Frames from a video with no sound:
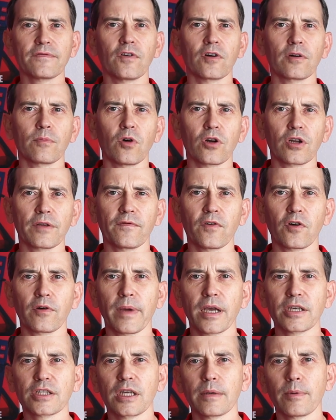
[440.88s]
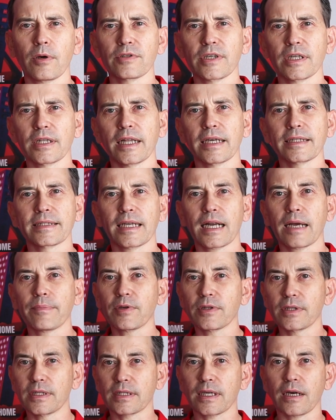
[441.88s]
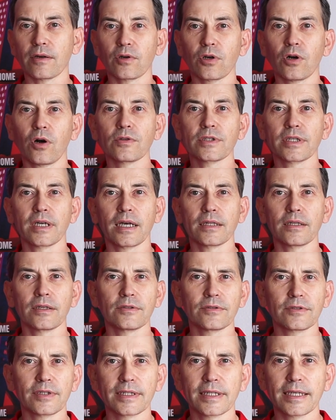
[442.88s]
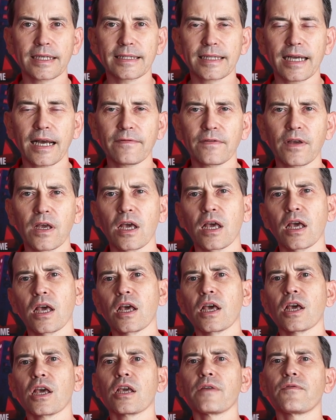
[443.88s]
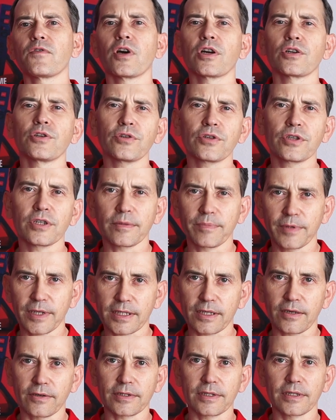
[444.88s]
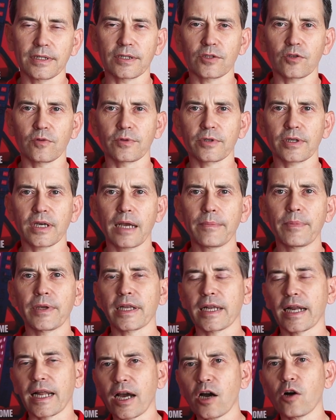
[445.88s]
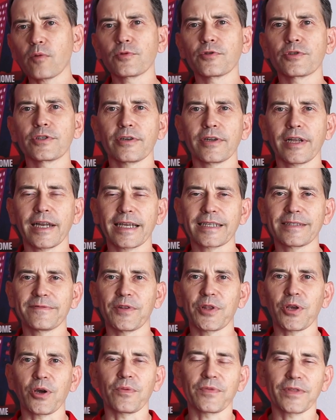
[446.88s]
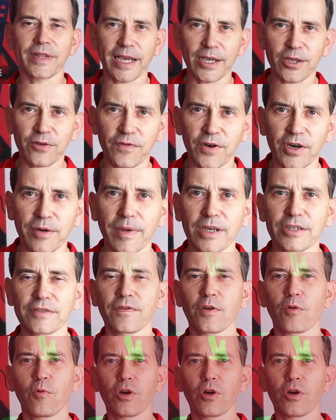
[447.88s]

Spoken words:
for more information about red light therapy, discount codes and other interesting stuff. If you are new here, please consider subscribing, and I hope to see you in the next video. Thank you very much for